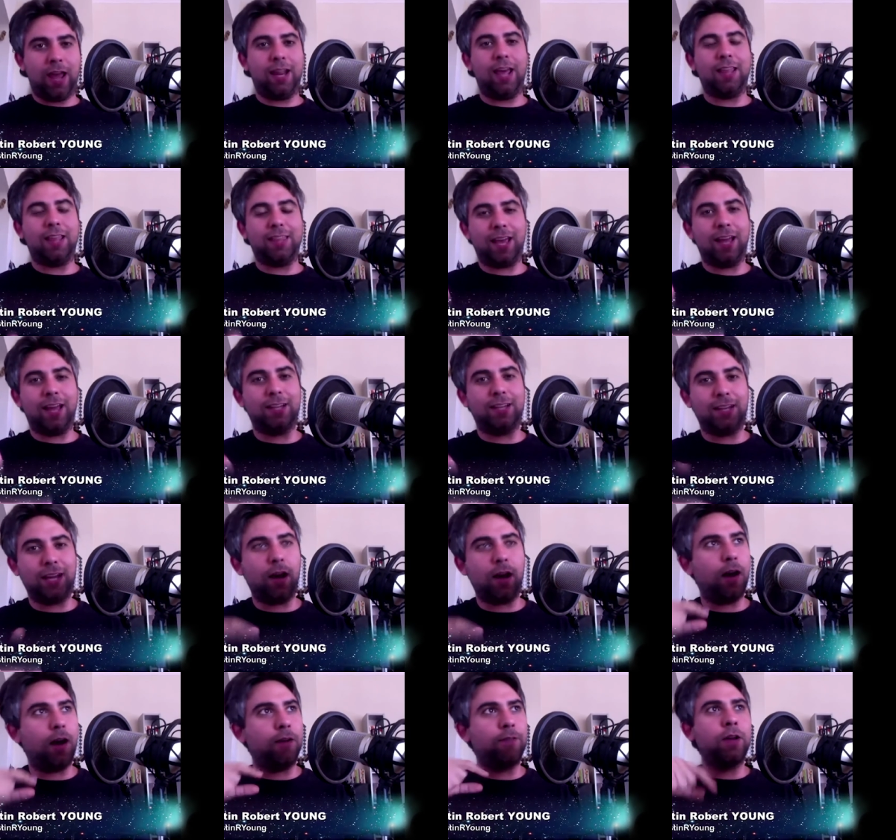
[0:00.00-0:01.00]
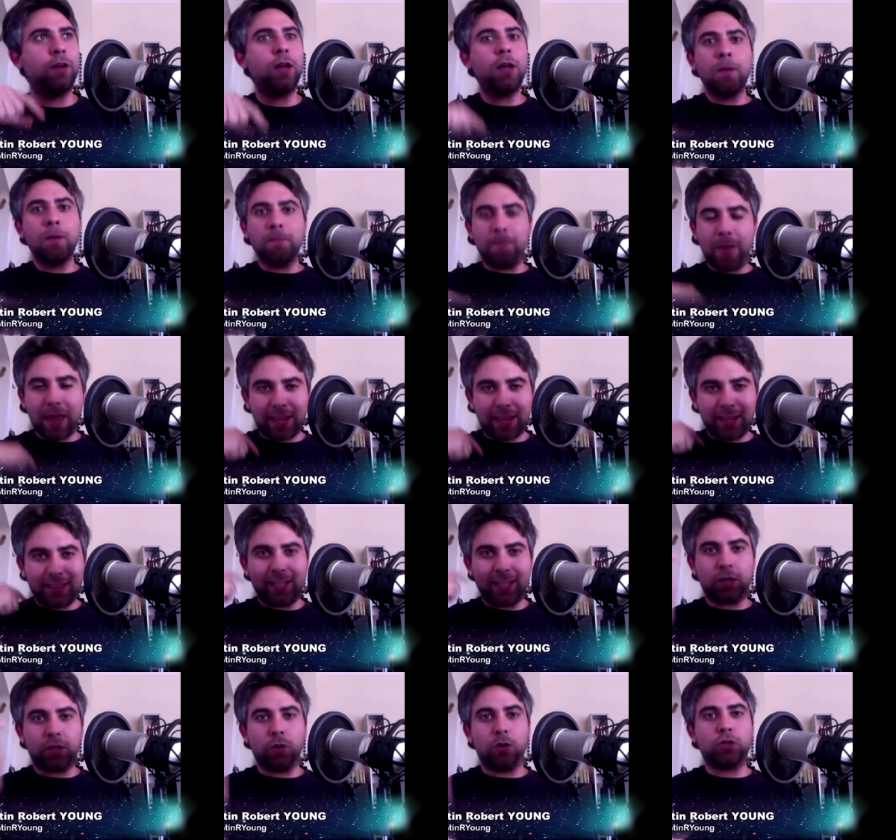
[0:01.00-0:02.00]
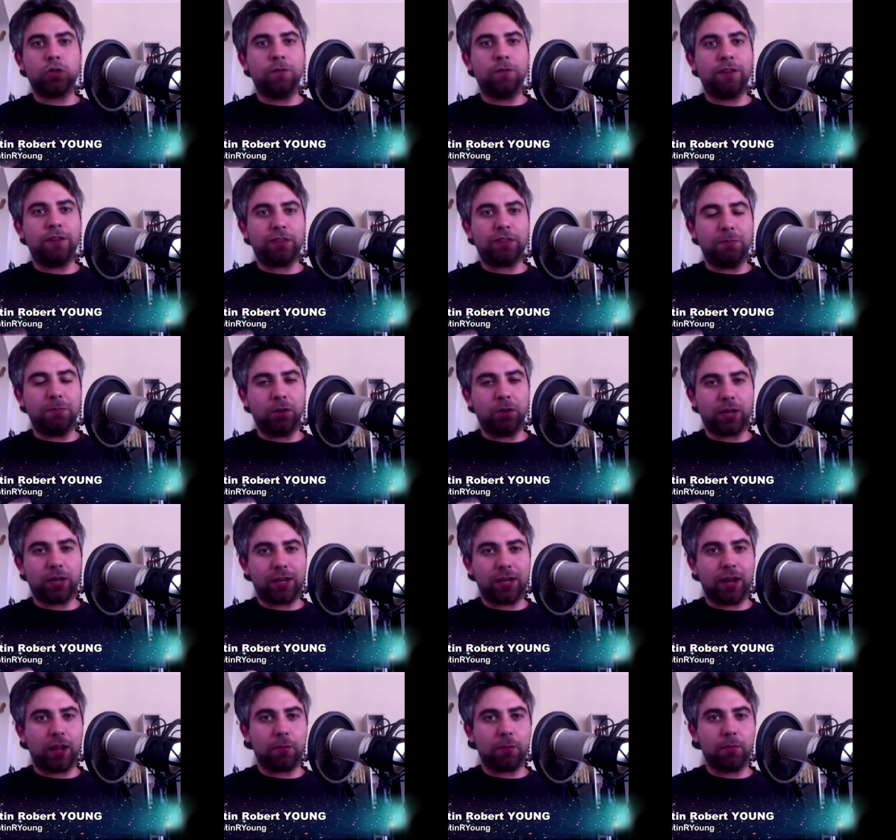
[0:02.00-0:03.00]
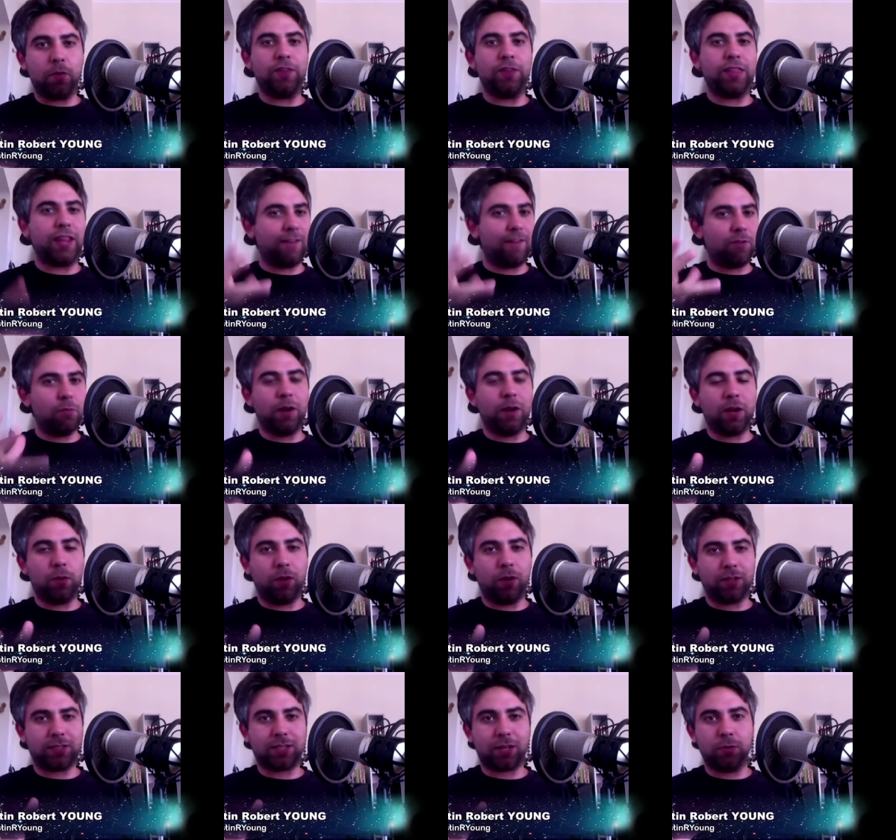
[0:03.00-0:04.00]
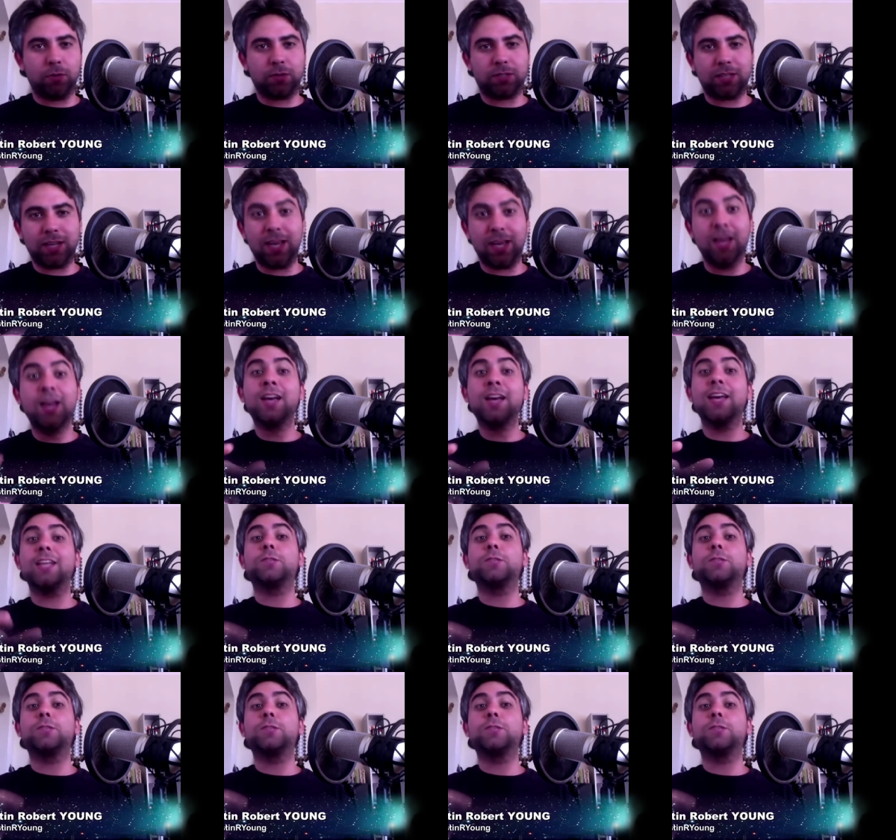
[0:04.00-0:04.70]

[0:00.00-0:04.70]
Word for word: And and the idea of making the 250 million dollar movie that everybody wants to go see